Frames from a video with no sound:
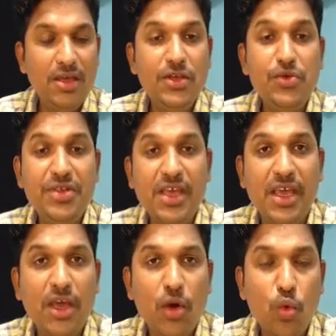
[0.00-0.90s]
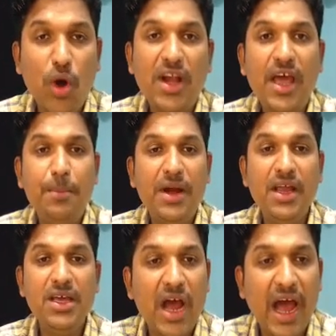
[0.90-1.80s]
You see what happened
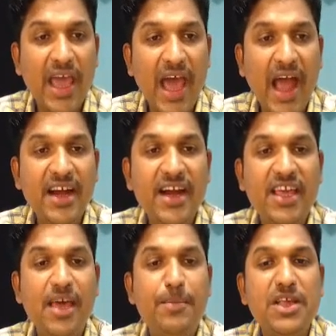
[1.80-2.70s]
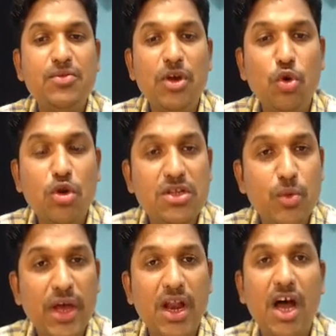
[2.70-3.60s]
here? I added k plus 1 whole
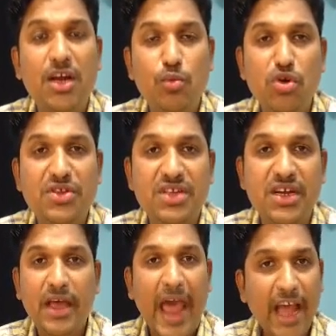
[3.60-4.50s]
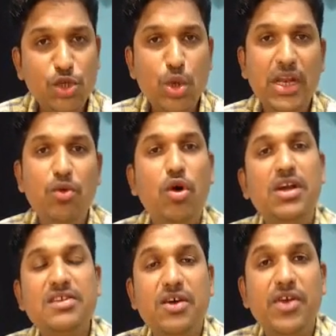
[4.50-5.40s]
square on both sides. Actually, what
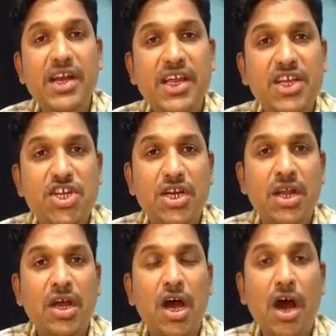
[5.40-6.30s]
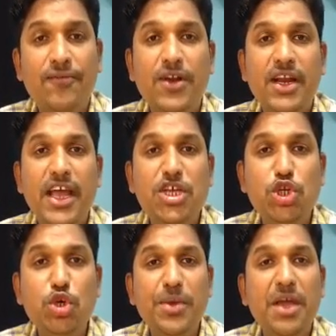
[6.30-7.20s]
is our intention? After
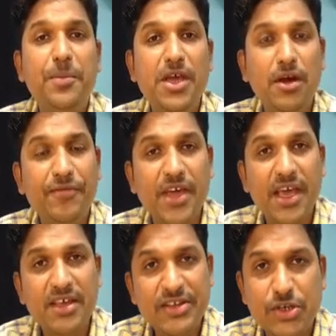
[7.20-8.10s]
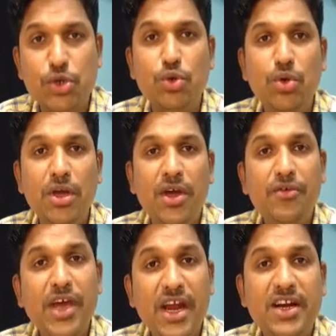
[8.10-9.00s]
assuming P of k is true,
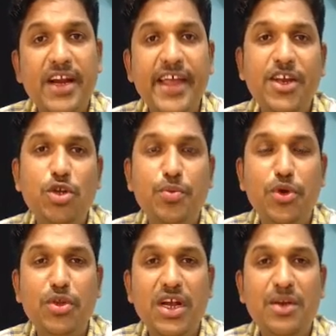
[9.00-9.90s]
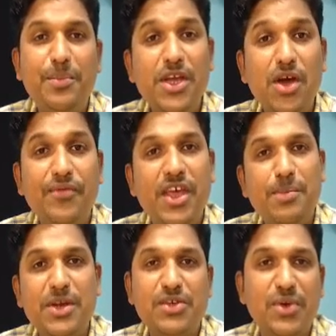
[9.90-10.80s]
we are trying to prove that P of k
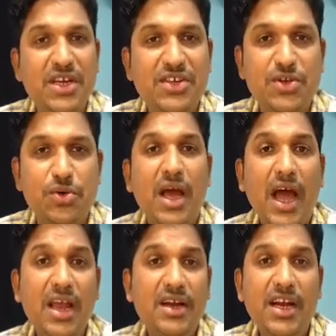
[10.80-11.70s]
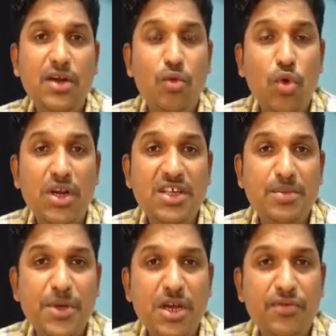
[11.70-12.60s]
plus 1 is true. I'll write what is
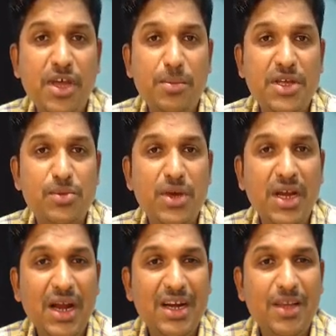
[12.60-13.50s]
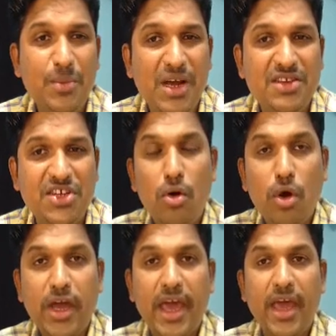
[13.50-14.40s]
P of k plus 1 at the margin.
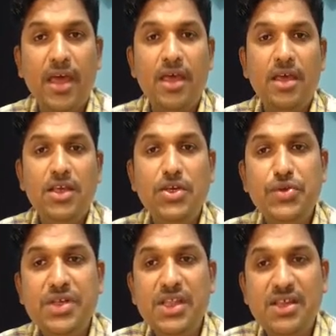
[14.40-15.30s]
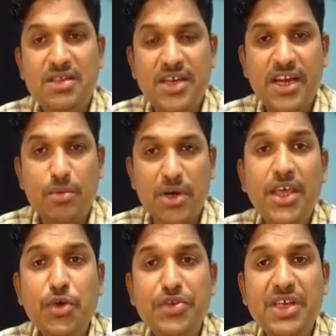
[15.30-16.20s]
Okay, you see this statement.
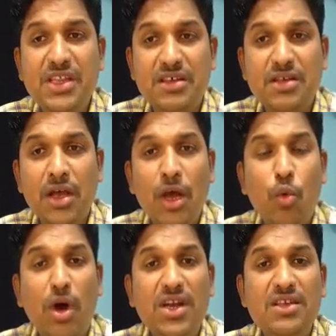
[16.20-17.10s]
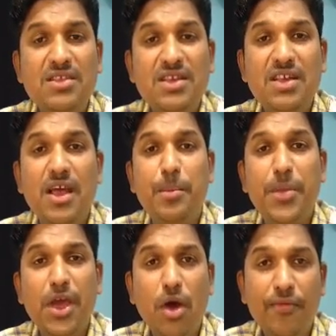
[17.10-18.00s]
You see this. What is this?
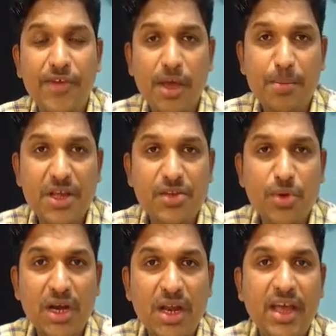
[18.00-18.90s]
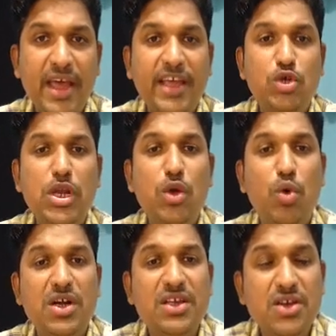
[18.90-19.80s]
P of k plus 1. Actually,
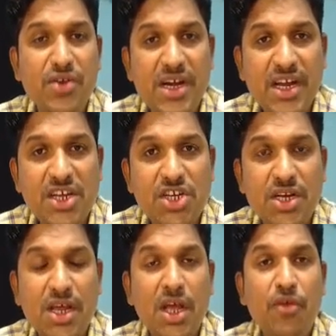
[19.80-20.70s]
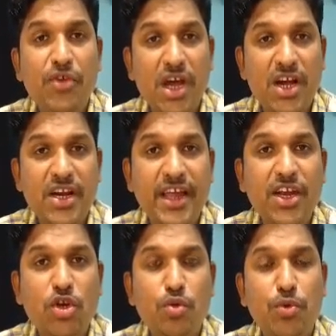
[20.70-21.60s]
what is our intention? We are
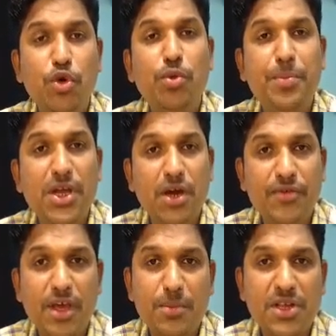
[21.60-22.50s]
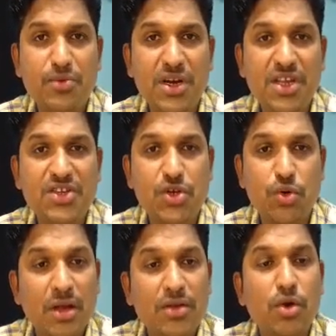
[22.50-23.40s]
trying to prove P of k plus 1 is
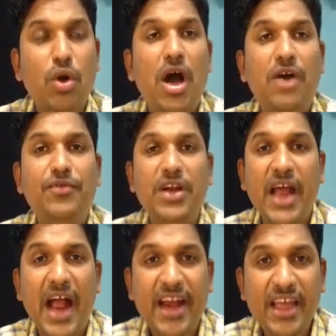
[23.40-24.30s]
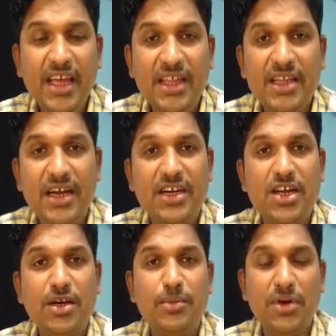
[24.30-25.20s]
true. So, after adding that
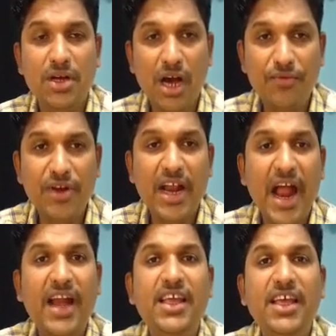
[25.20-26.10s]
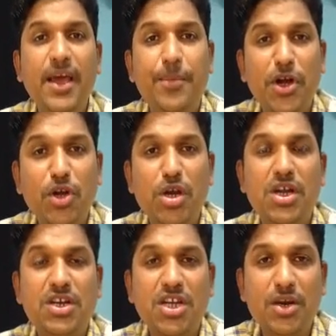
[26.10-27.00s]
term, after adding a
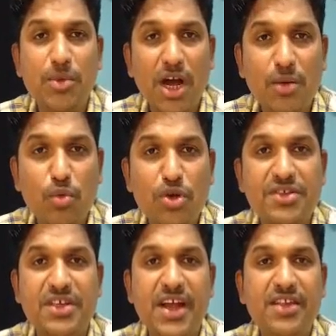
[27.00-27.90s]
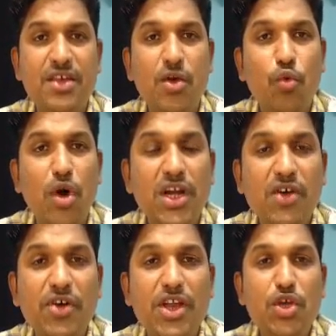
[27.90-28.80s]
particular term on both sides,
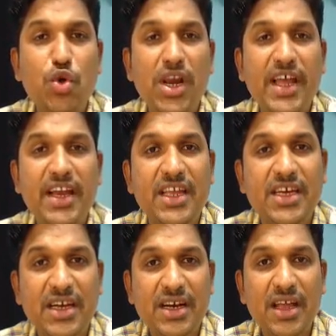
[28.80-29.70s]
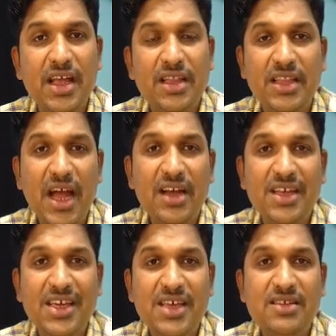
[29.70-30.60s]
whatever you will get here, that
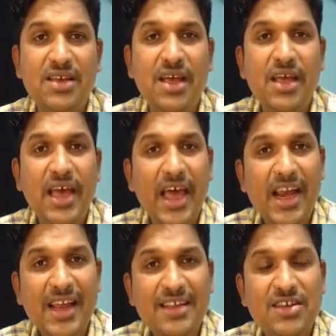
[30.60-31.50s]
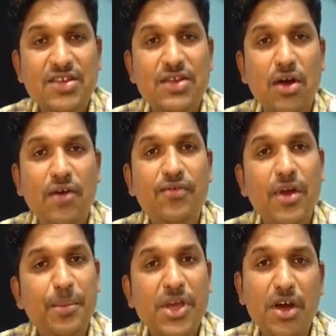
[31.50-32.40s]
is LHS of
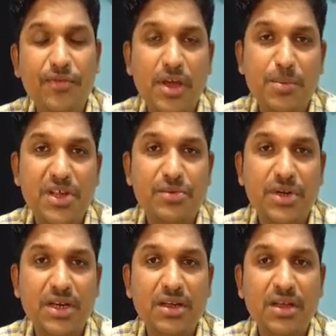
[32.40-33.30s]
P of k plus 1.